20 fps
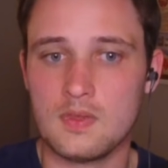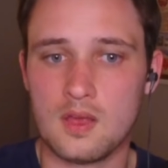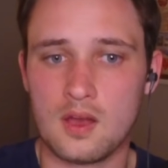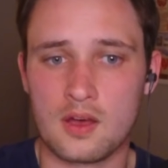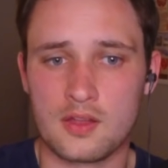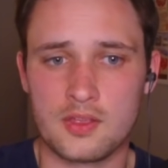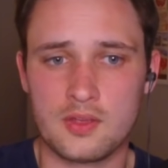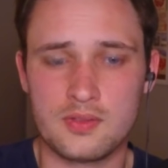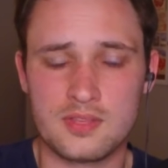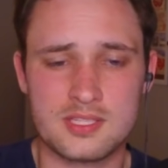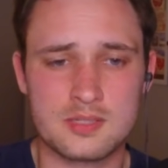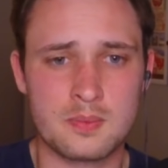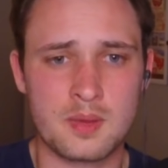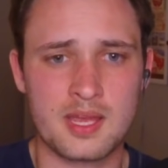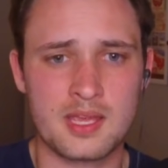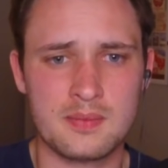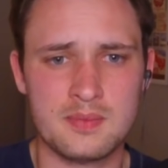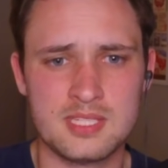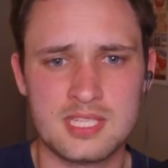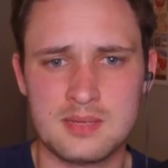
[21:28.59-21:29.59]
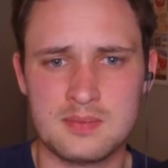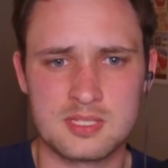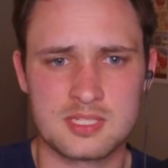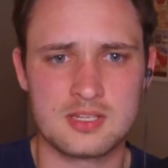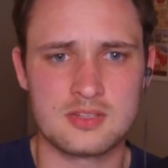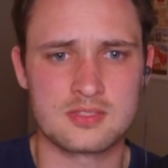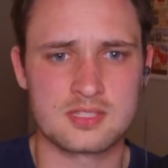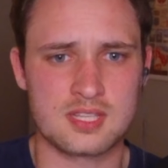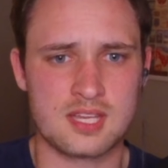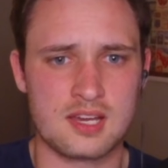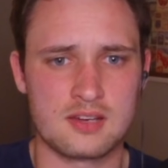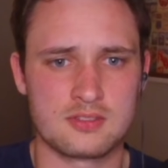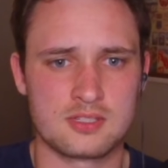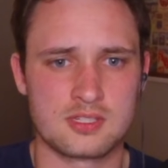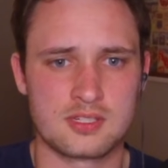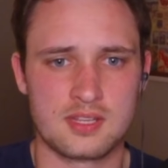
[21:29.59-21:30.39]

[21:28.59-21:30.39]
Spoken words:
Although this Miami team is no slouch.